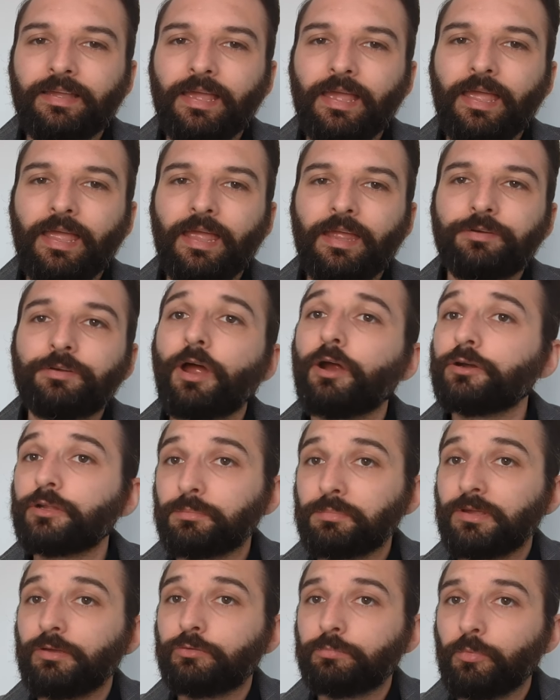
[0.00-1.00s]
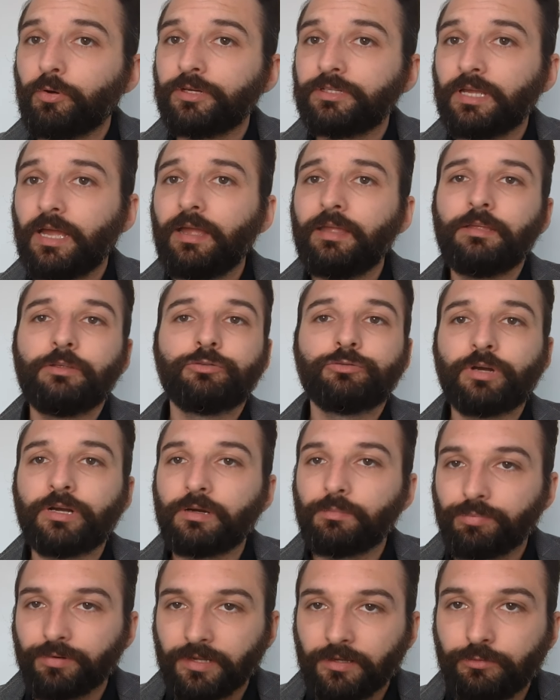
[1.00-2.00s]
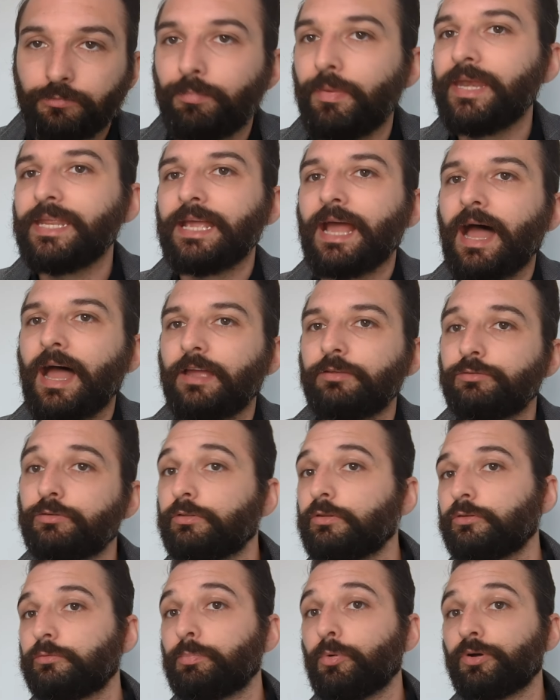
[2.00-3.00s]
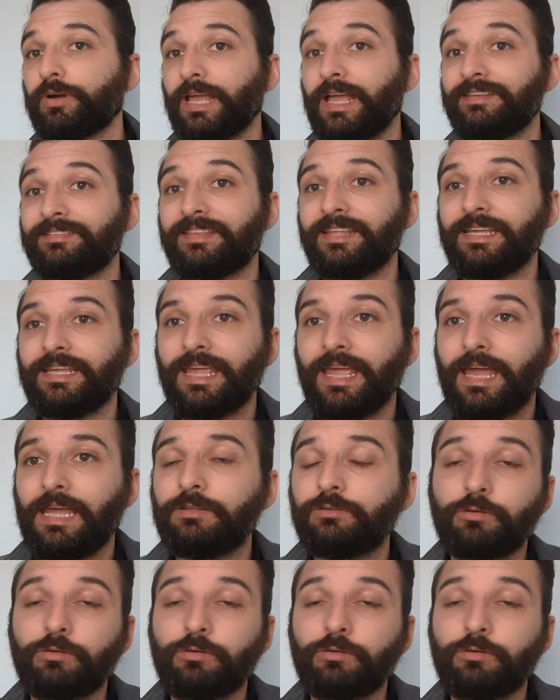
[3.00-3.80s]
And RWS Muay Thai is trying to bring as many eyes to the sport as they can,